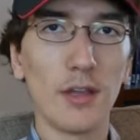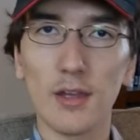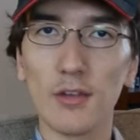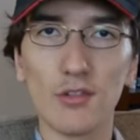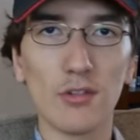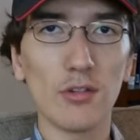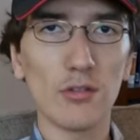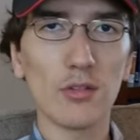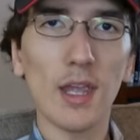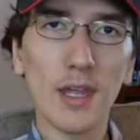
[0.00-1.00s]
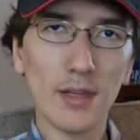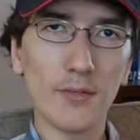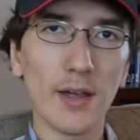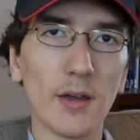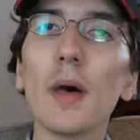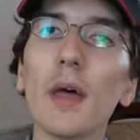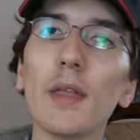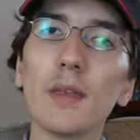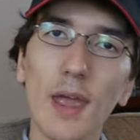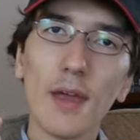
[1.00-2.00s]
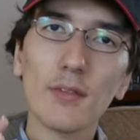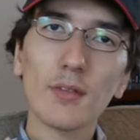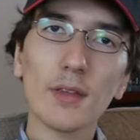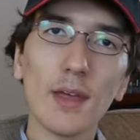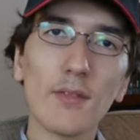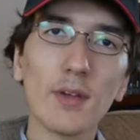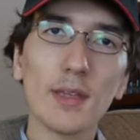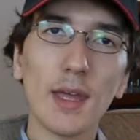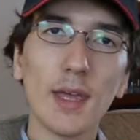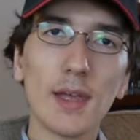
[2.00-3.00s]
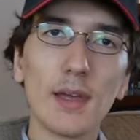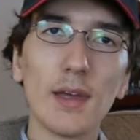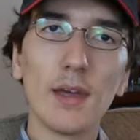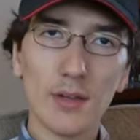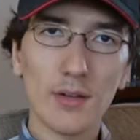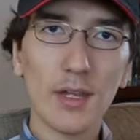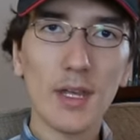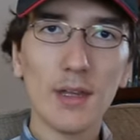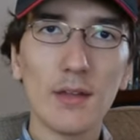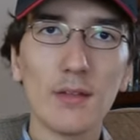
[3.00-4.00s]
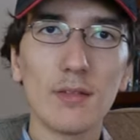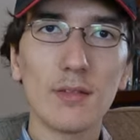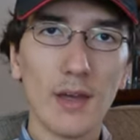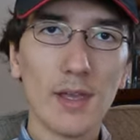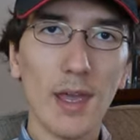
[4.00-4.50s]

that you can just use anywhere. But as with everything, there is a